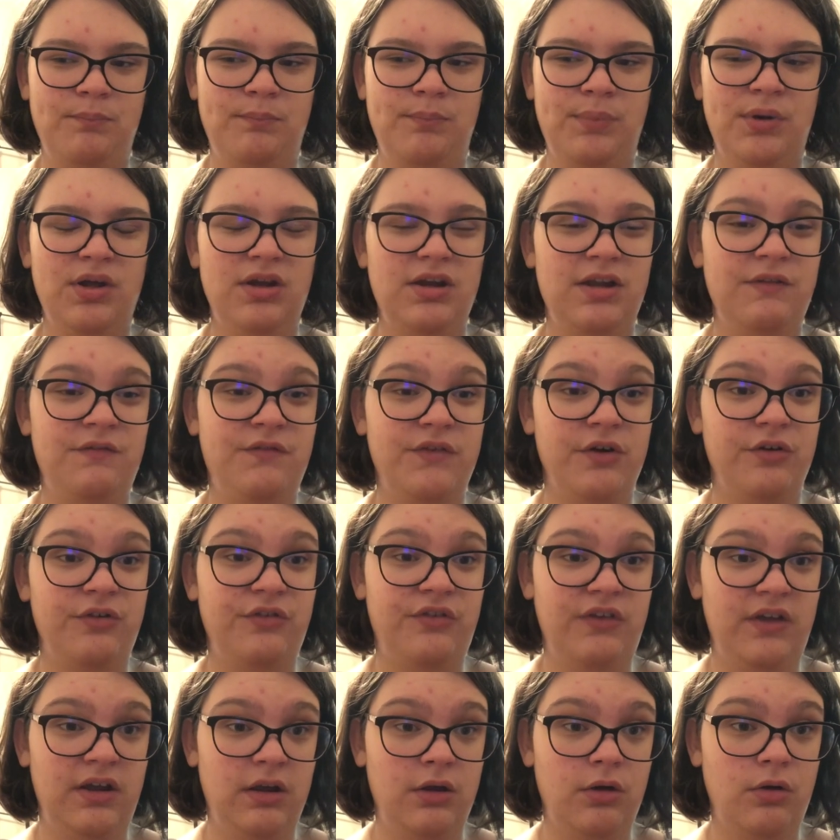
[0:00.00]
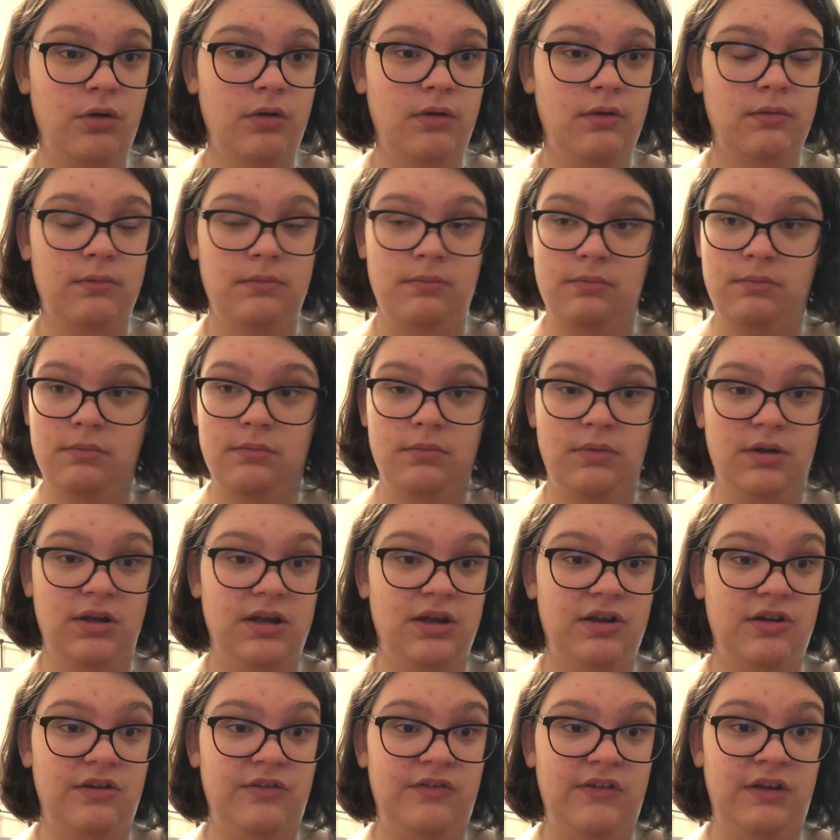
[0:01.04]
But if you're single, you
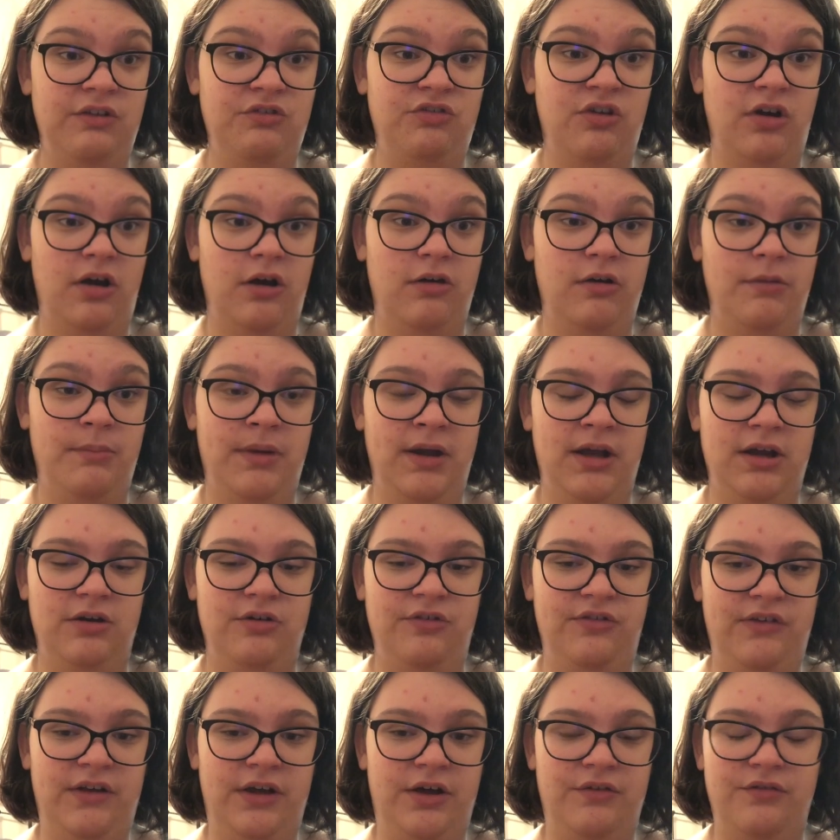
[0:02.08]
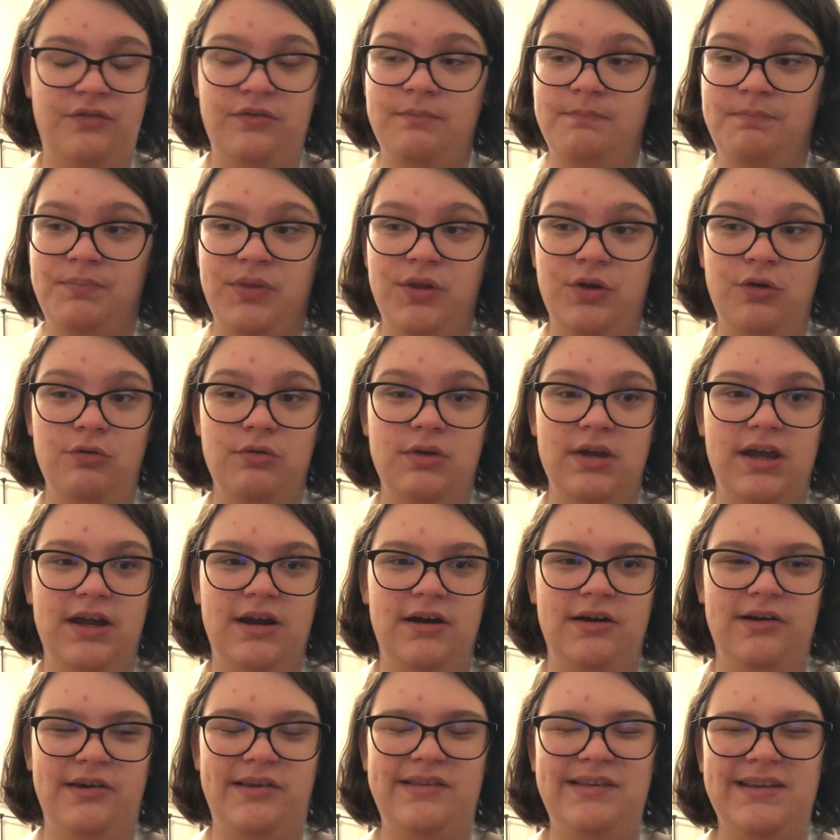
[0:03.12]
can just eat chocolate by yourself. Who
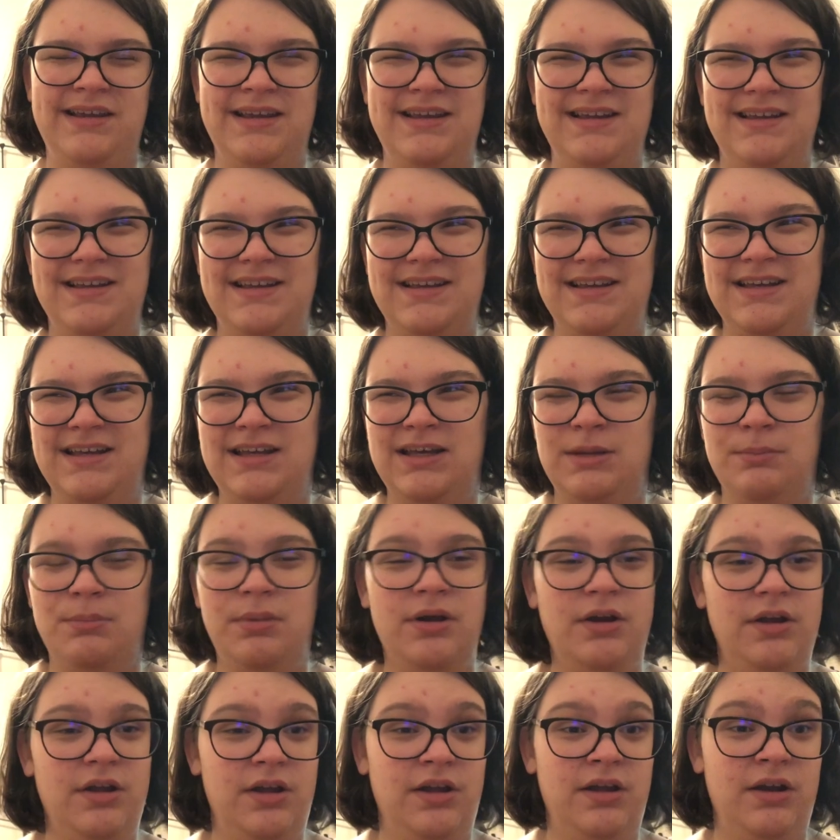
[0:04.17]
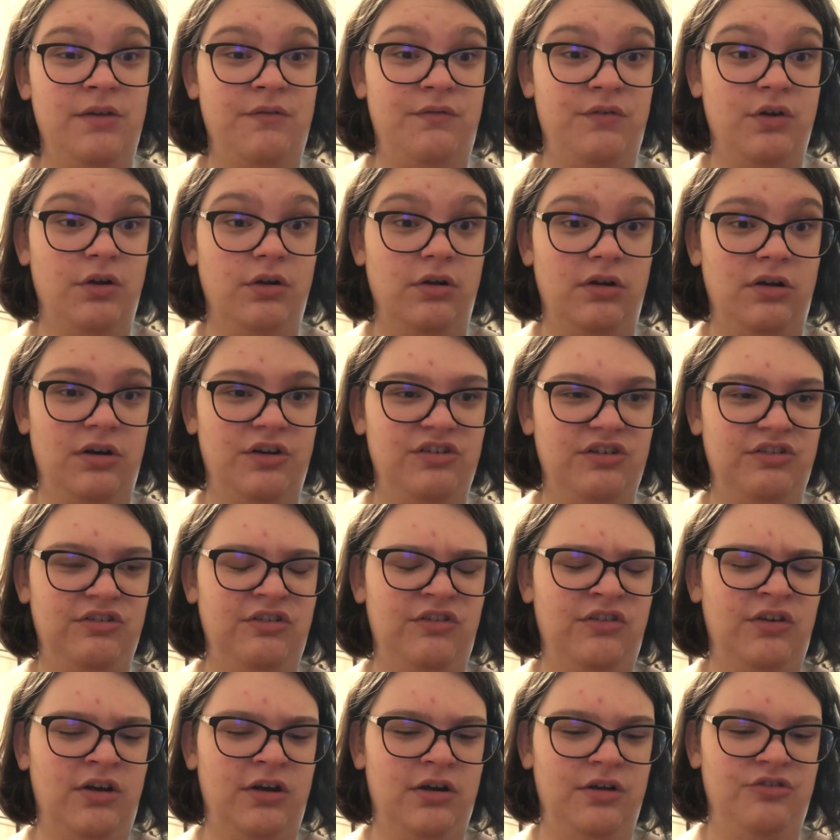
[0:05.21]
cares? But, and if you're allergic
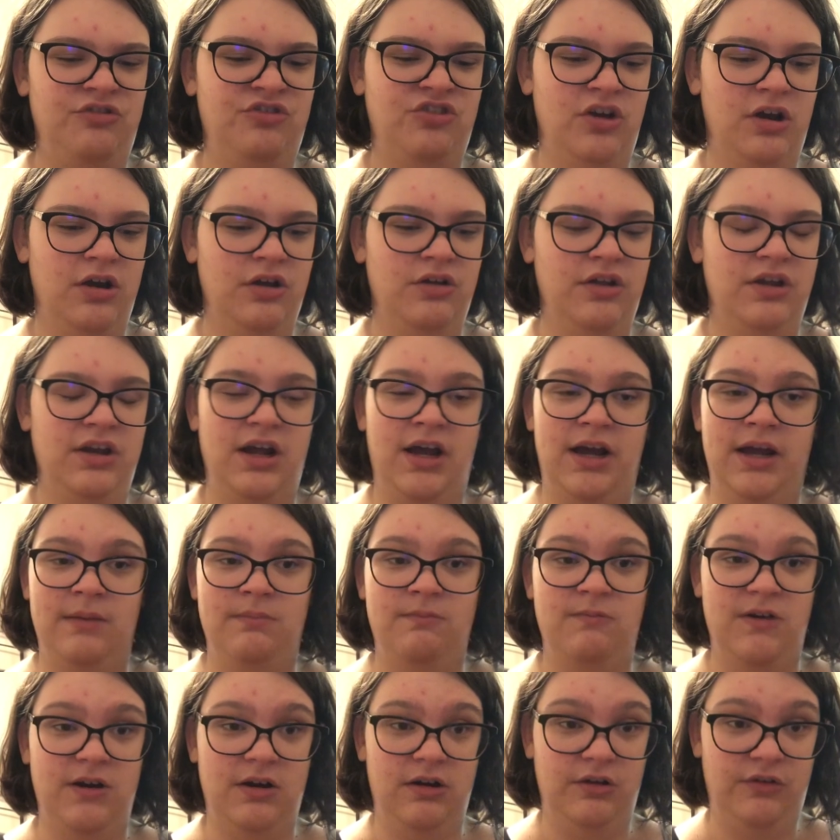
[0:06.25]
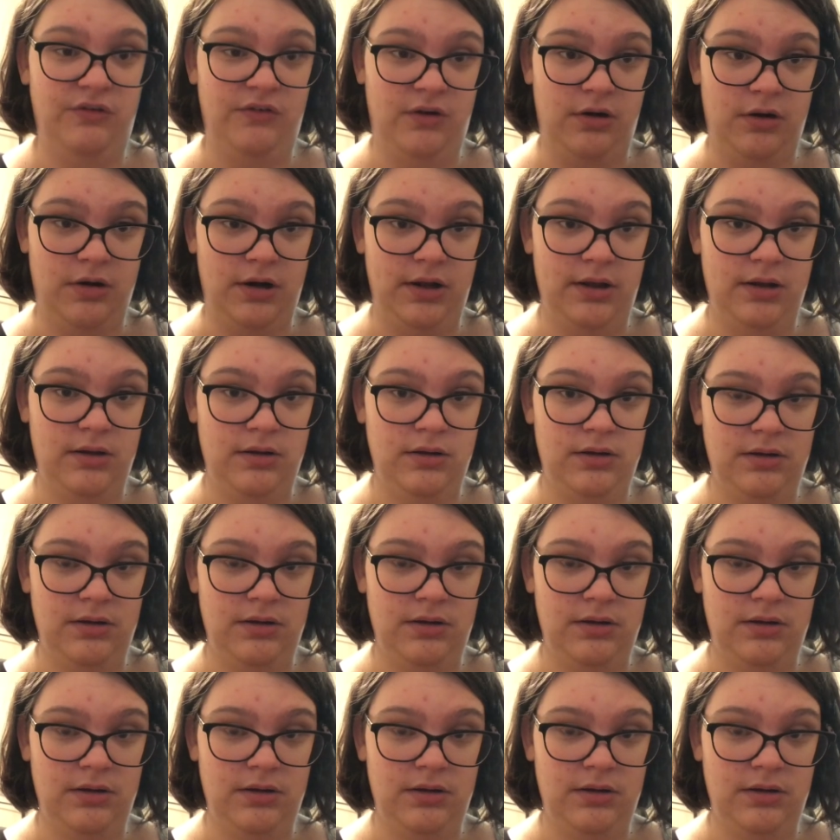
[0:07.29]
to chocolate, I am very sorry.